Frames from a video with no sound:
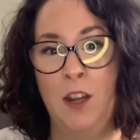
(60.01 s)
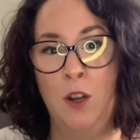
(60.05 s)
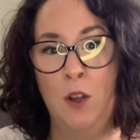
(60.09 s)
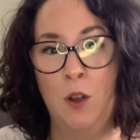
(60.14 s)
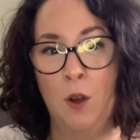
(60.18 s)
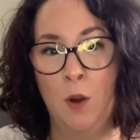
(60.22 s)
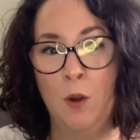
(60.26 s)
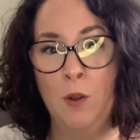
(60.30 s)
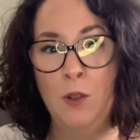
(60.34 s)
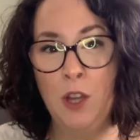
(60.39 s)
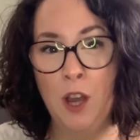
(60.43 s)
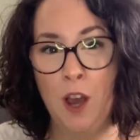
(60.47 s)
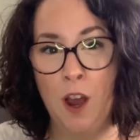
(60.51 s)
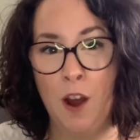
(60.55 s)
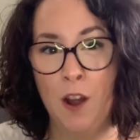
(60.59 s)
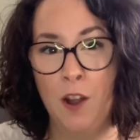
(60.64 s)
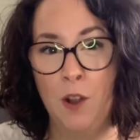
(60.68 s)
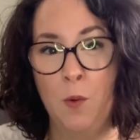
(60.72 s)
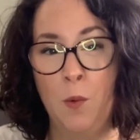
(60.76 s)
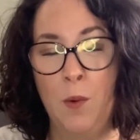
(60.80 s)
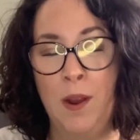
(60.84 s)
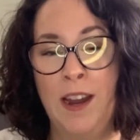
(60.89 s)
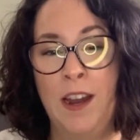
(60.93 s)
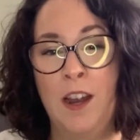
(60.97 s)
gold
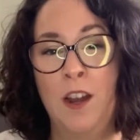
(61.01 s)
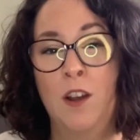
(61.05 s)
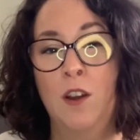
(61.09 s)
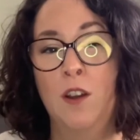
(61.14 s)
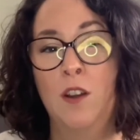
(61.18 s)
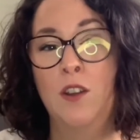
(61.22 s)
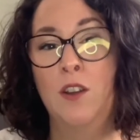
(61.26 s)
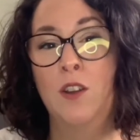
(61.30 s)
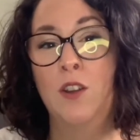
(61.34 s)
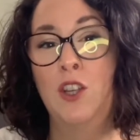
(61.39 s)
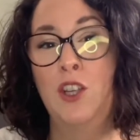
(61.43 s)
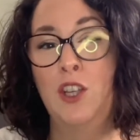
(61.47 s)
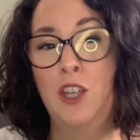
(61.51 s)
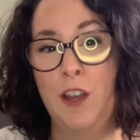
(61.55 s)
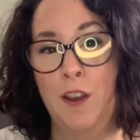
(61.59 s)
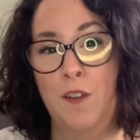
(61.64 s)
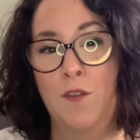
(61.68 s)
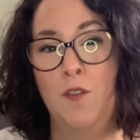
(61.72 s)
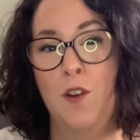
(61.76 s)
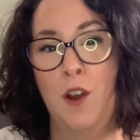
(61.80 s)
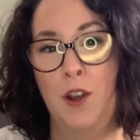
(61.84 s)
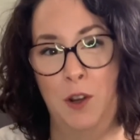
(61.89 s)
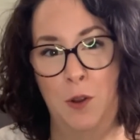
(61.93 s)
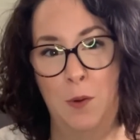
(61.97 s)
hardware,
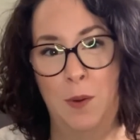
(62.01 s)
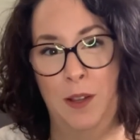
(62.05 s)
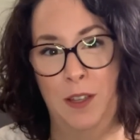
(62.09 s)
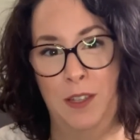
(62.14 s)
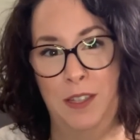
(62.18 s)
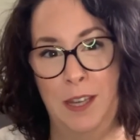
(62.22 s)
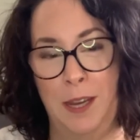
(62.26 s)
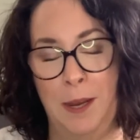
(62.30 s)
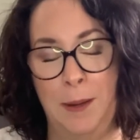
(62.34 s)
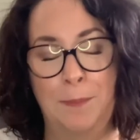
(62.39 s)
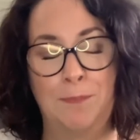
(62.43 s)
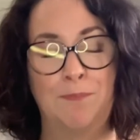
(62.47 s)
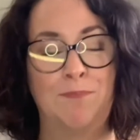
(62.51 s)
chevron quilting.